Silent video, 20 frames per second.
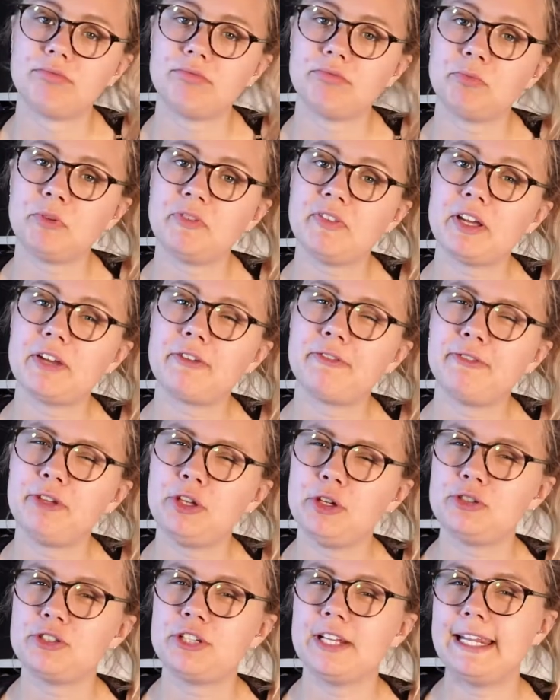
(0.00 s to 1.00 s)
we've had a
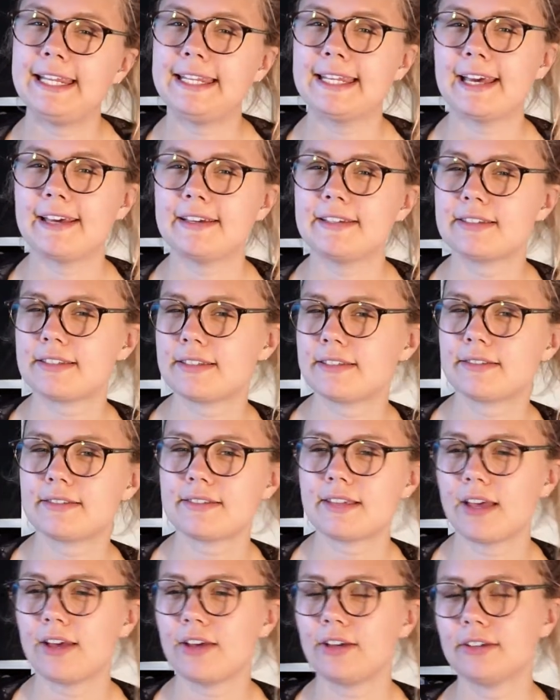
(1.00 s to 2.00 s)
few chilly days,
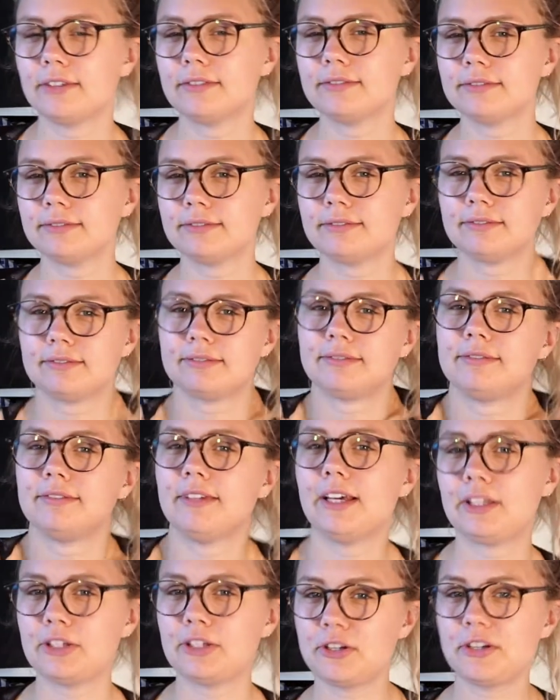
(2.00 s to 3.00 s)
so
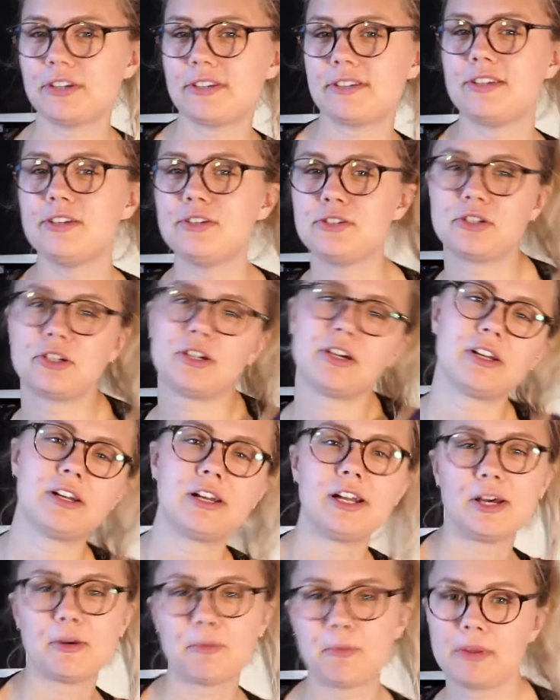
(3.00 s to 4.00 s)
a excuse to
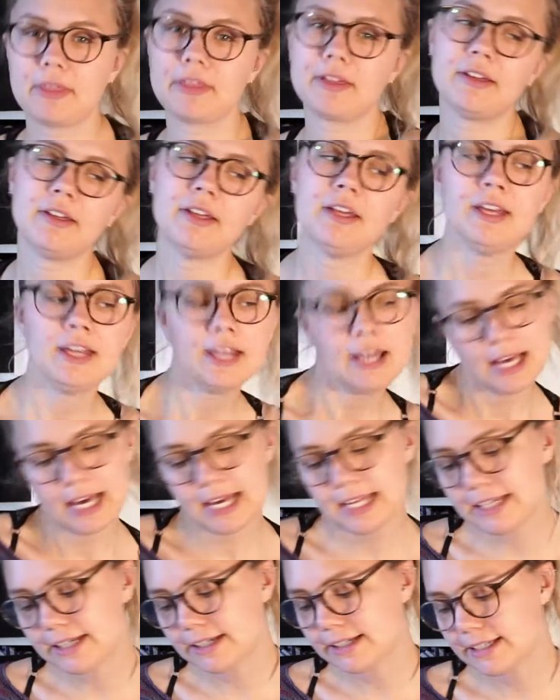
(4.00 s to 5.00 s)
cuddle up with a
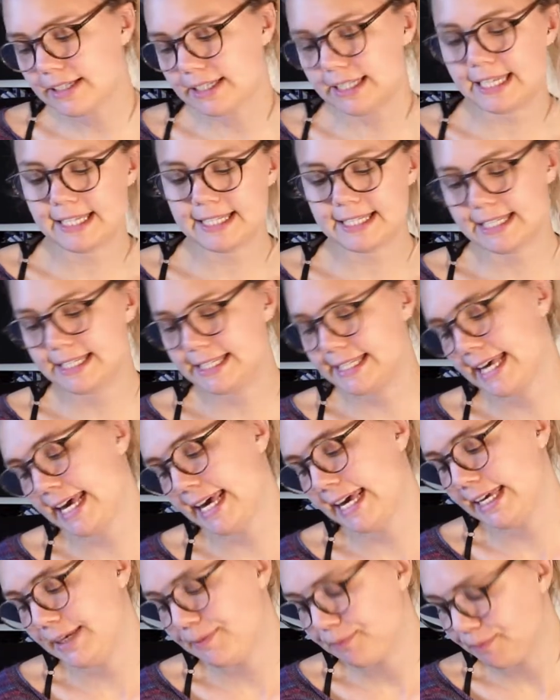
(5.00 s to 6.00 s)
nice knitted tee.